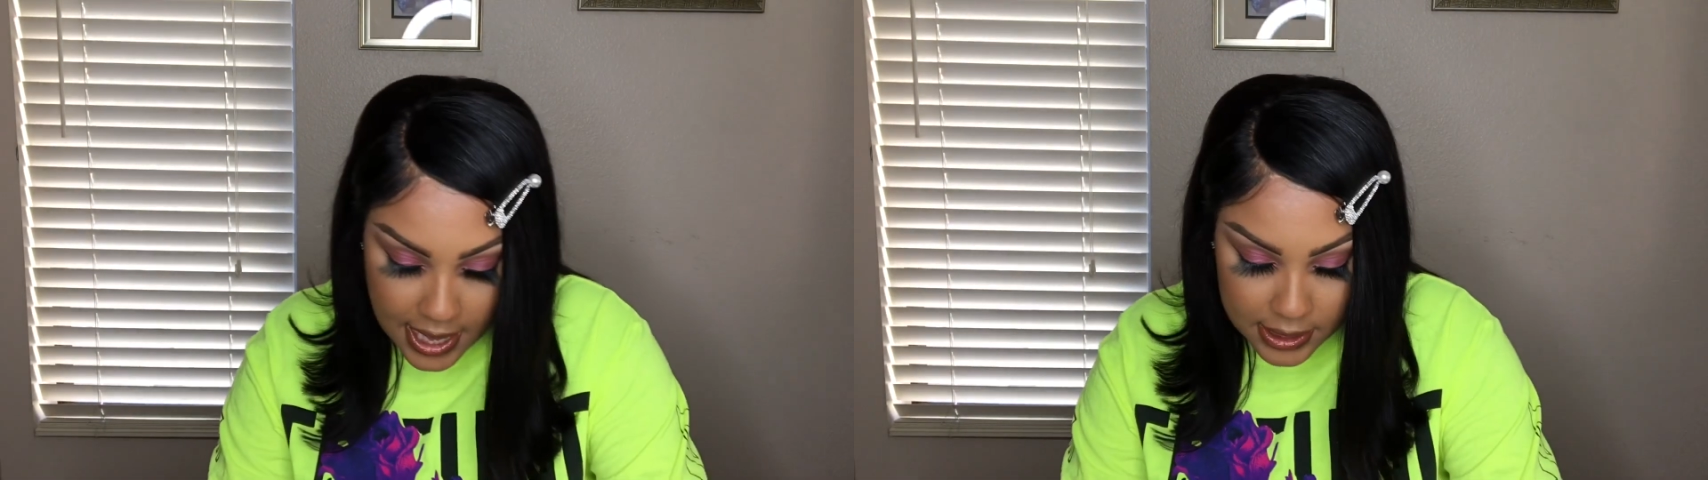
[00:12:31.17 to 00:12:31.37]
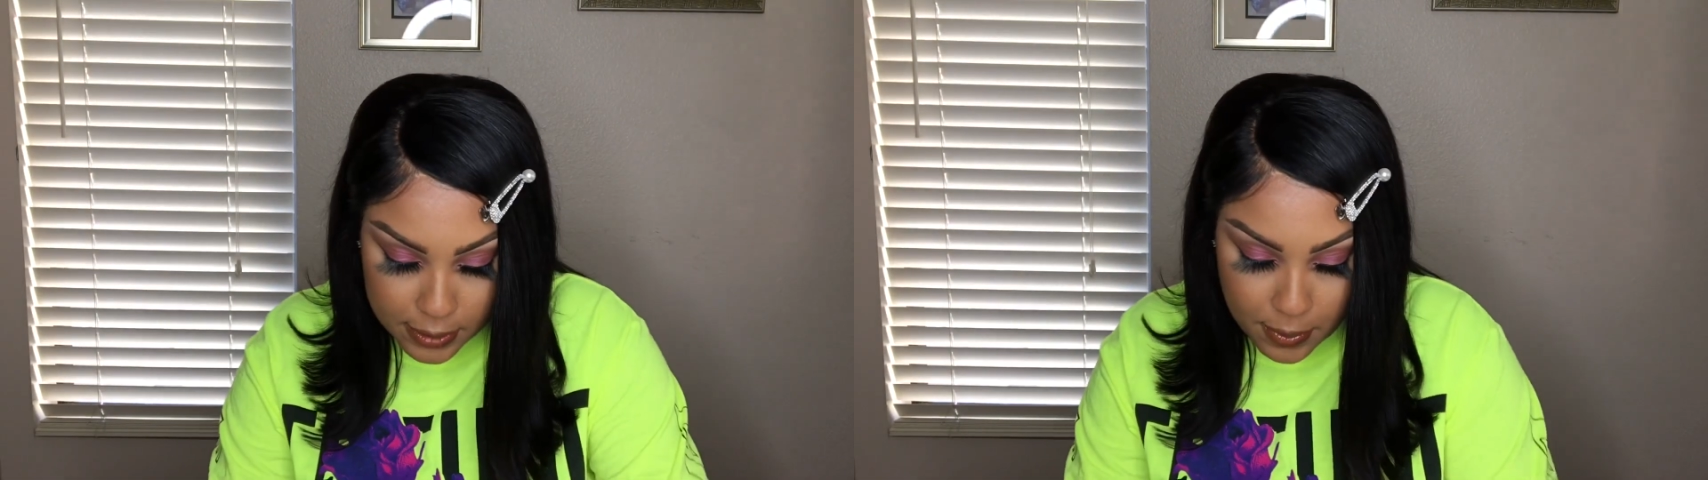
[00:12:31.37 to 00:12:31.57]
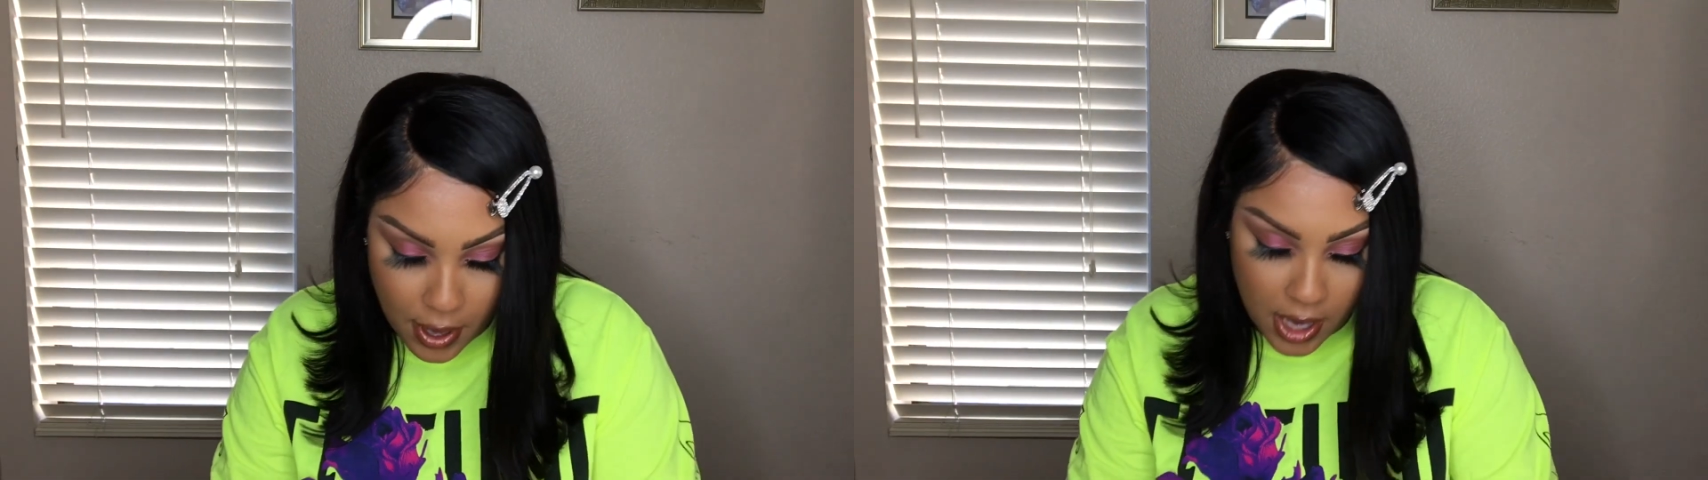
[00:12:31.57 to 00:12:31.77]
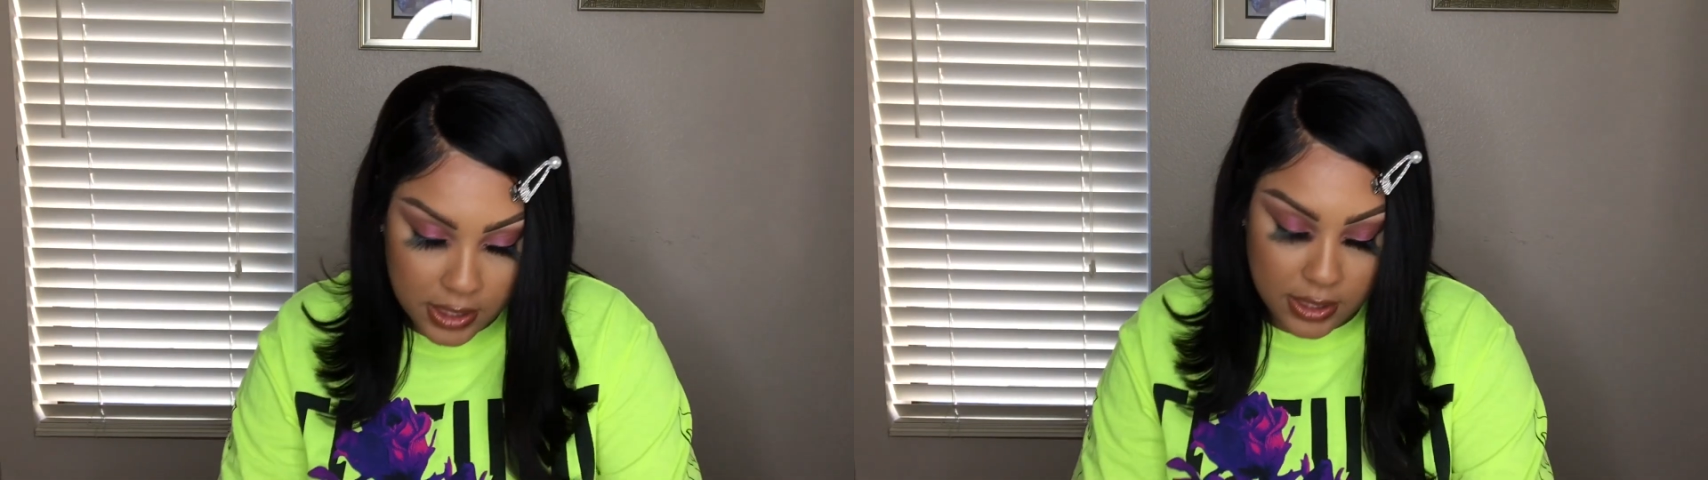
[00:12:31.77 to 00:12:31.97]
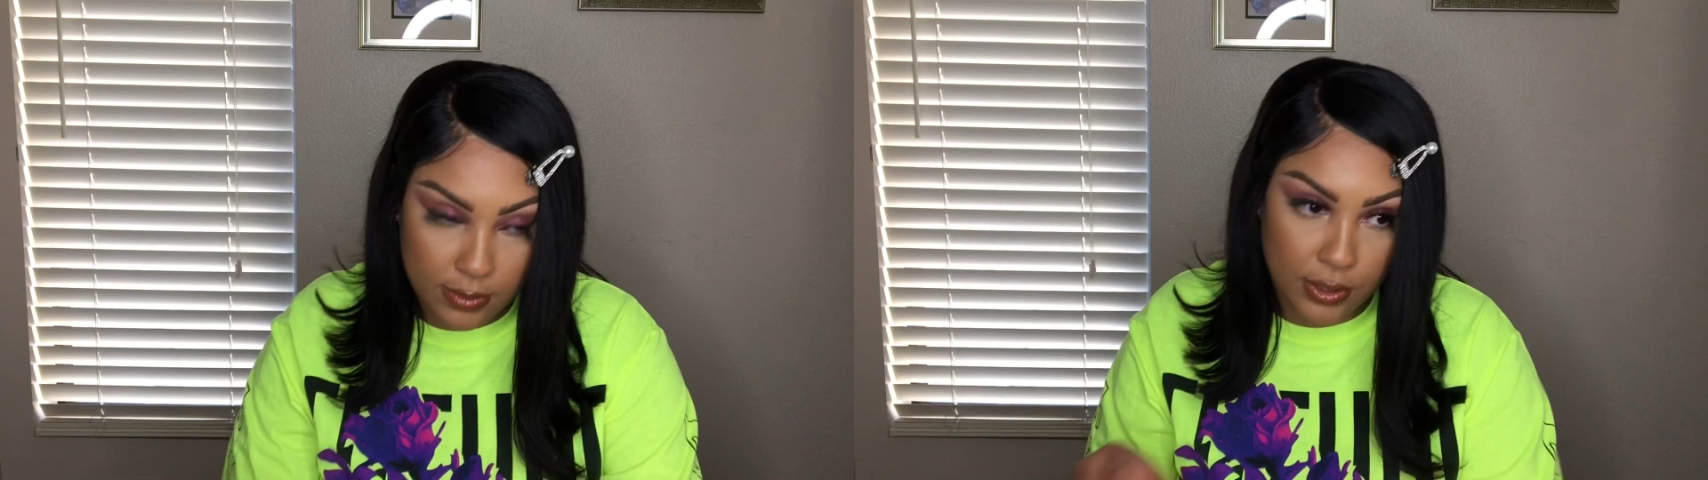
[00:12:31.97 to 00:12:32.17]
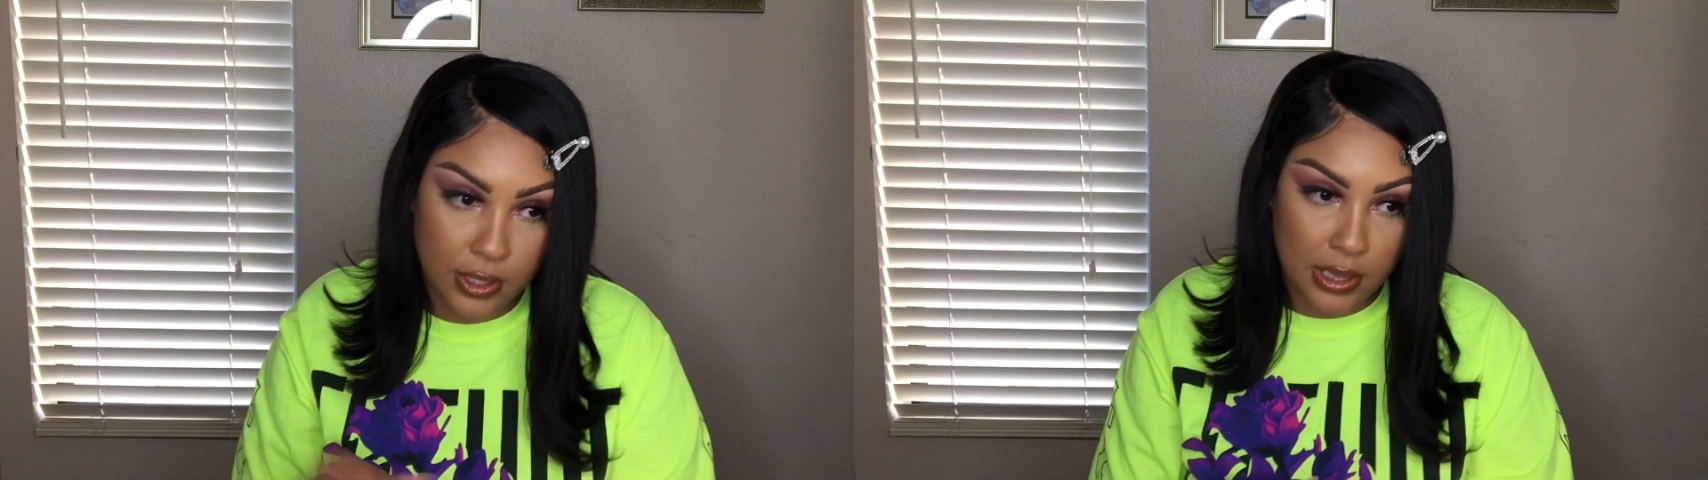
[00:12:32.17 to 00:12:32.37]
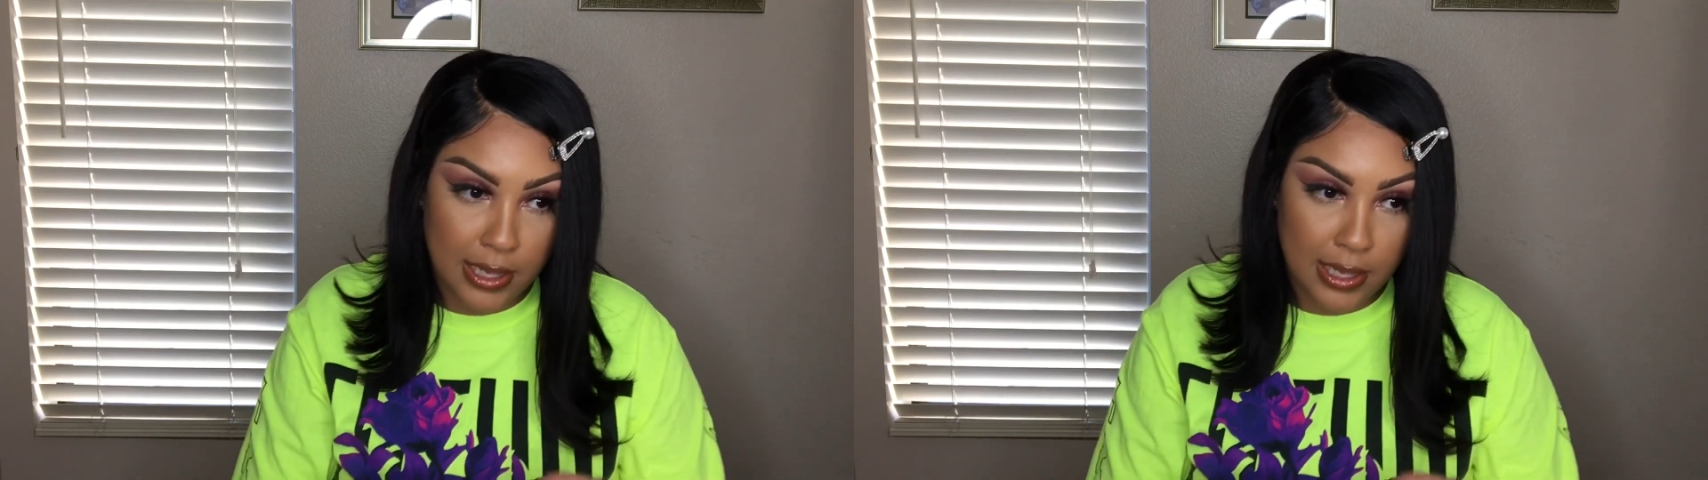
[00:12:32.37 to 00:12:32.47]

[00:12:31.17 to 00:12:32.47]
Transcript: as possible.